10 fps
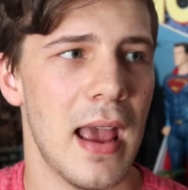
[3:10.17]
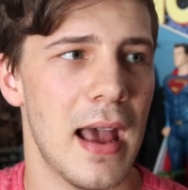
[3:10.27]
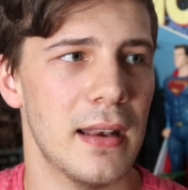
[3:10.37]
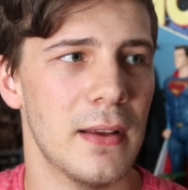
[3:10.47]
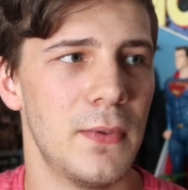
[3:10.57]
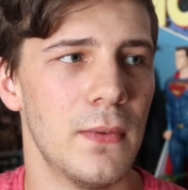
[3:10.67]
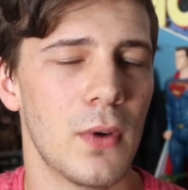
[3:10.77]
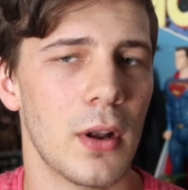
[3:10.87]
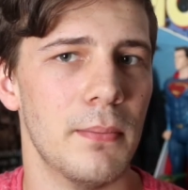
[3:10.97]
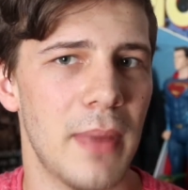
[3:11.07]
And if you've
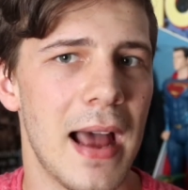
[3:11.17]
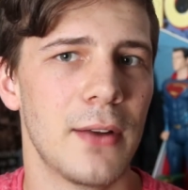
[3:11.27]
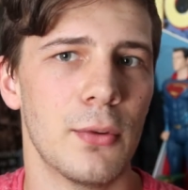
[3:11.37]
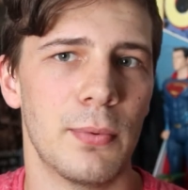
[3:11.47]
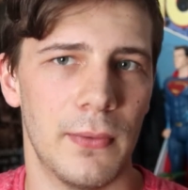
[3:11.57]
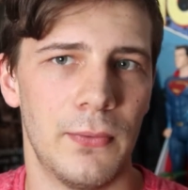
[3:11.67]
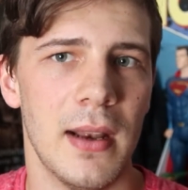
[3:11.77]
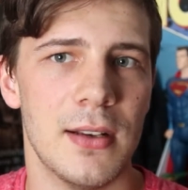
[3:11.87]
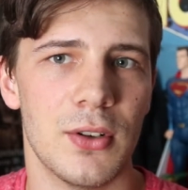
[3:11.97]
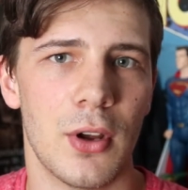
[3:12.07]
got a bad group of
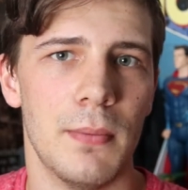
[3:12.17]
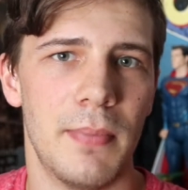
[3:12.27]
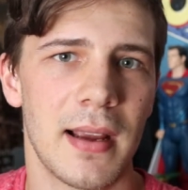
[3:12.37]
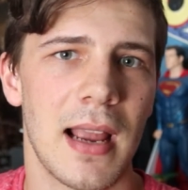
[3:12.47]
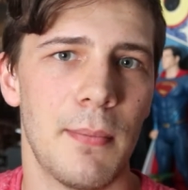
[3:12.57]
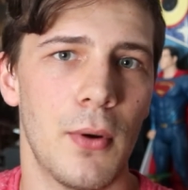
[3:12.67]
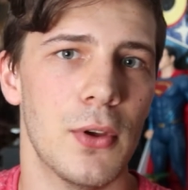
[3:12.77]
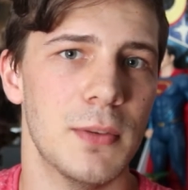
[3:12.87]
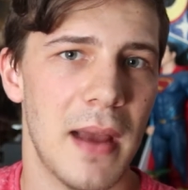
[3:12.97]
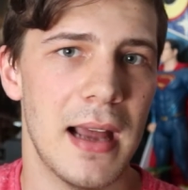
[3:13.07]
friends, you're going to pick up on
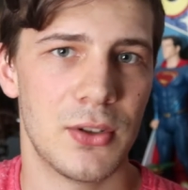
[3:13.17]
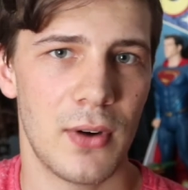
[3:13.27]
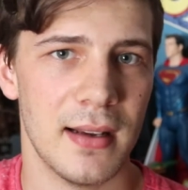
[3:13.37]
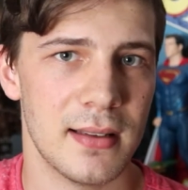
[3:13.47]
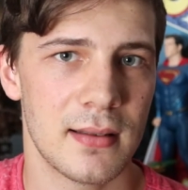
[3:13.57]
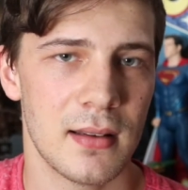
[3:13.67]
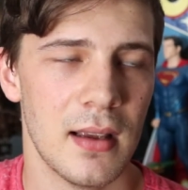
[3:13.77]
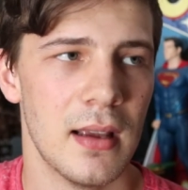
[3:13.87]
those bad traits.